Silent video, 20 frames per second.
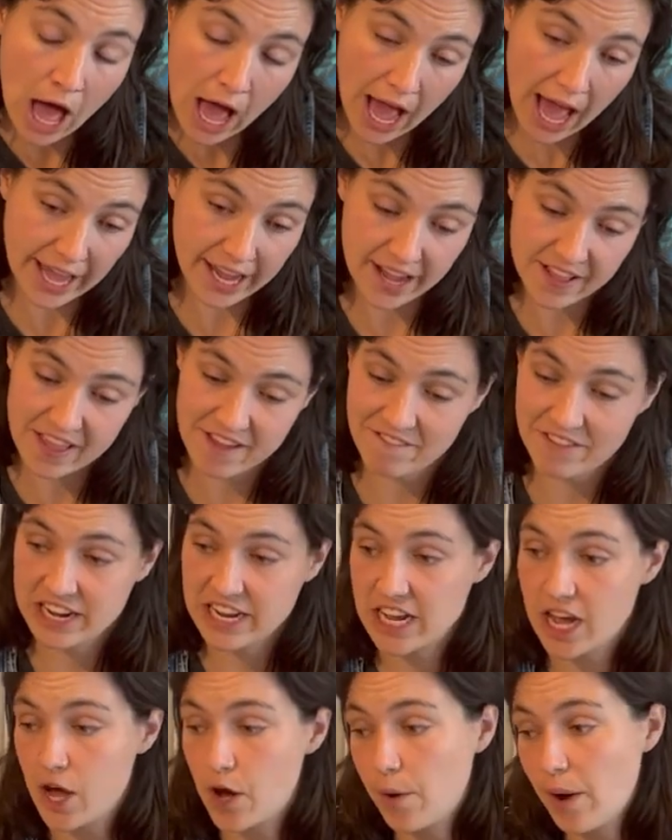I got that
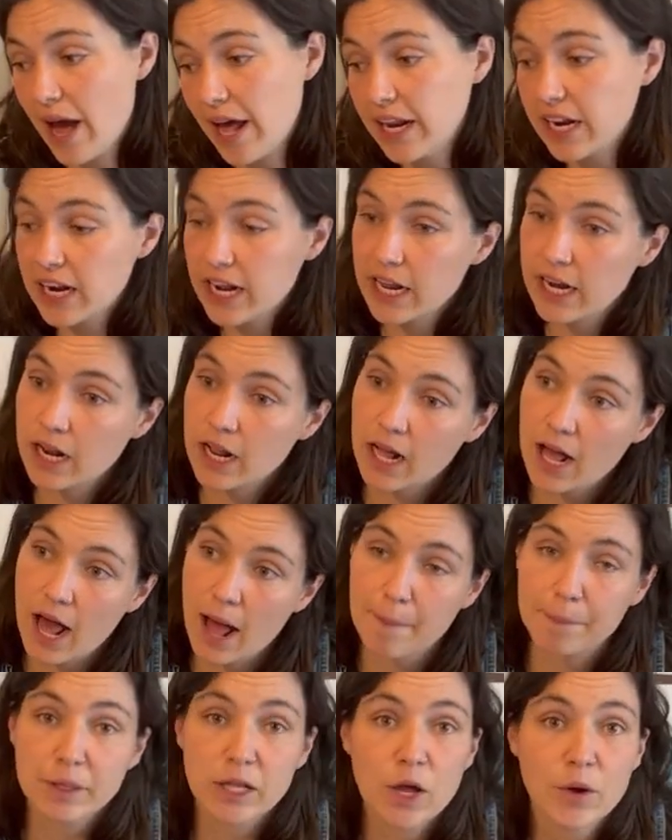video edited,
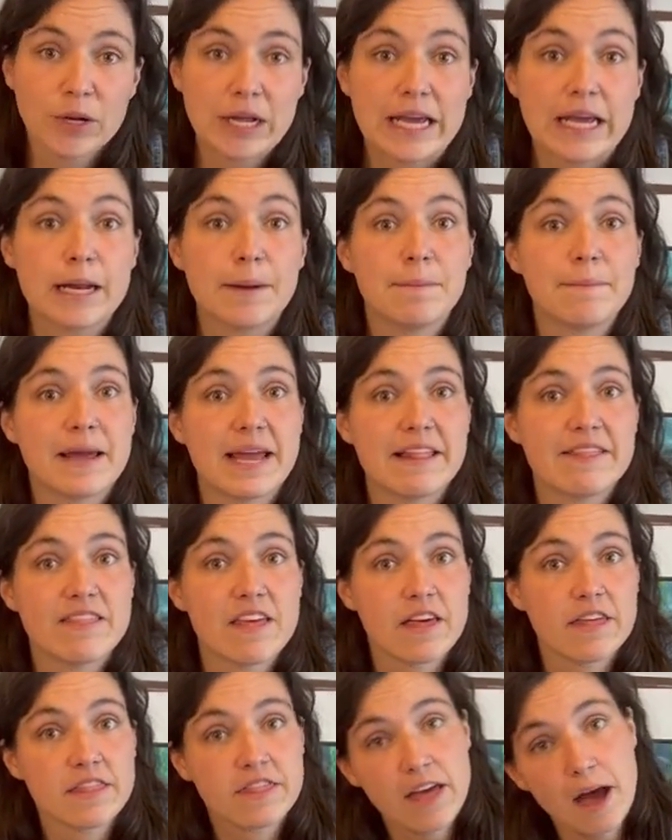uploaded, made the
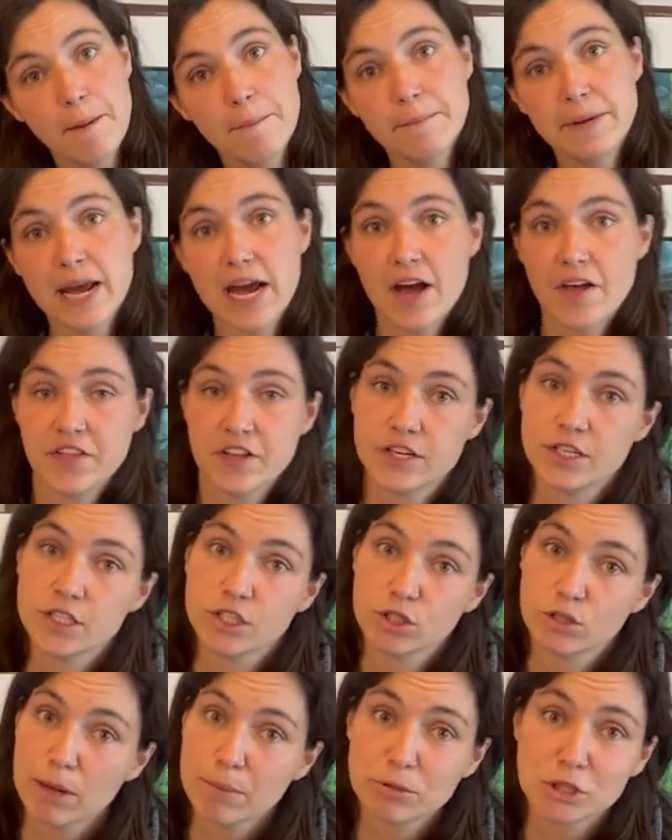thumbnail, the
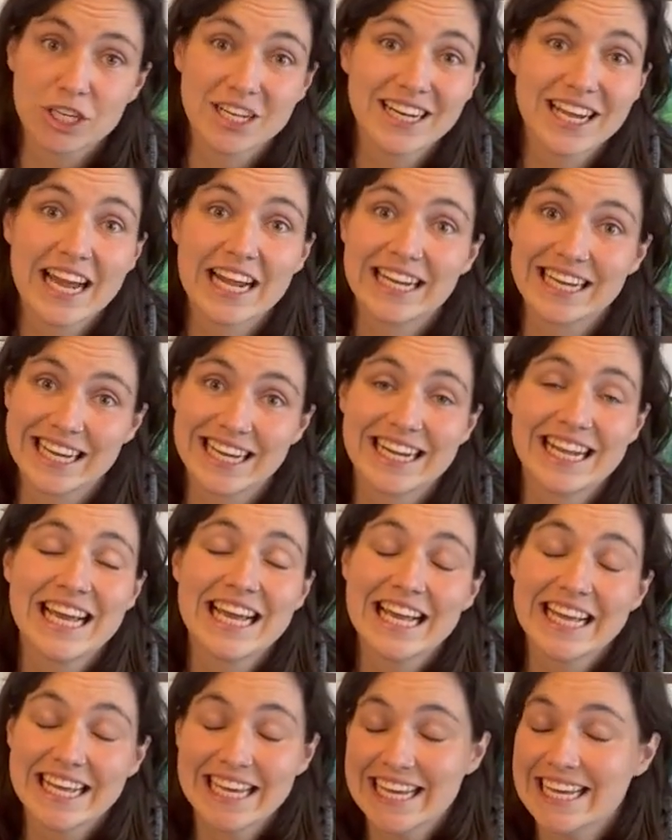description, and it
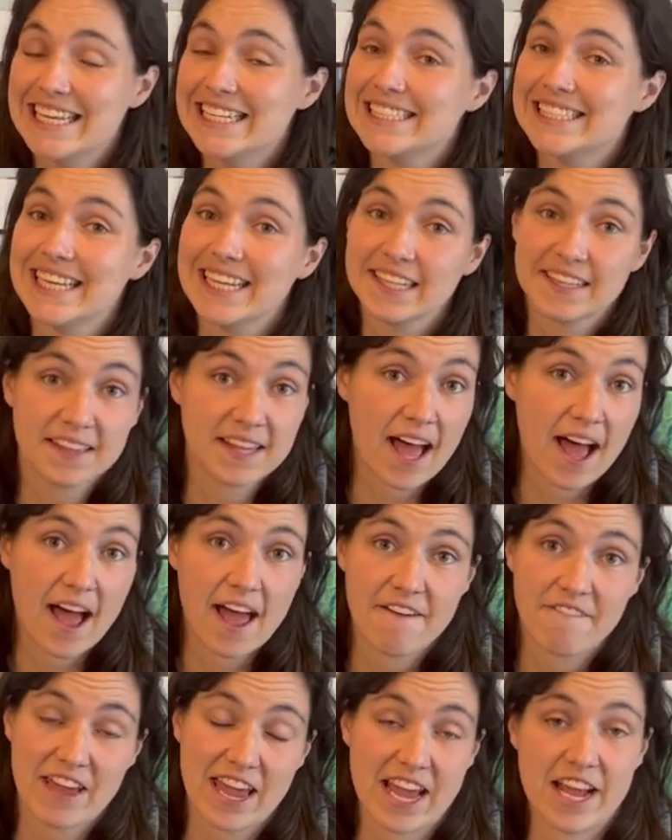is
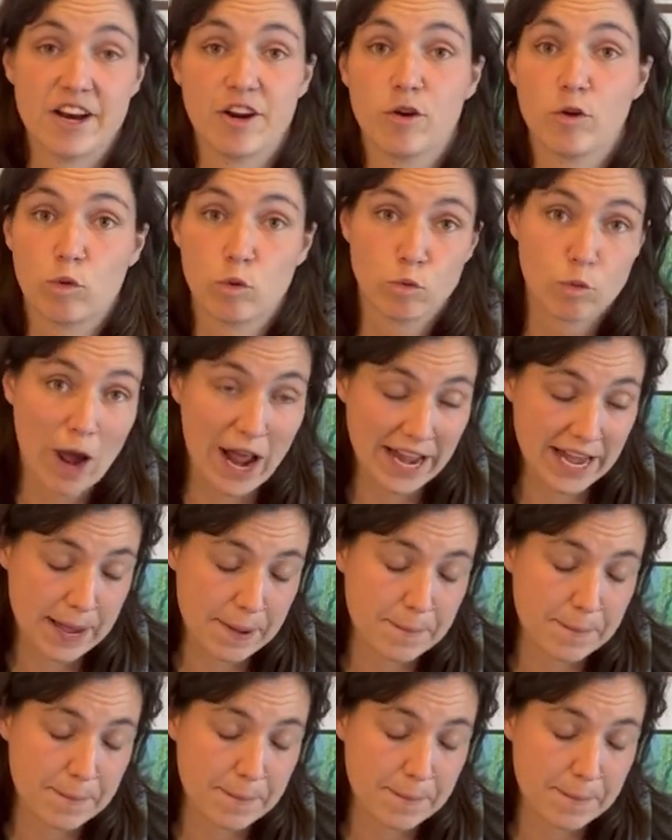live and ready.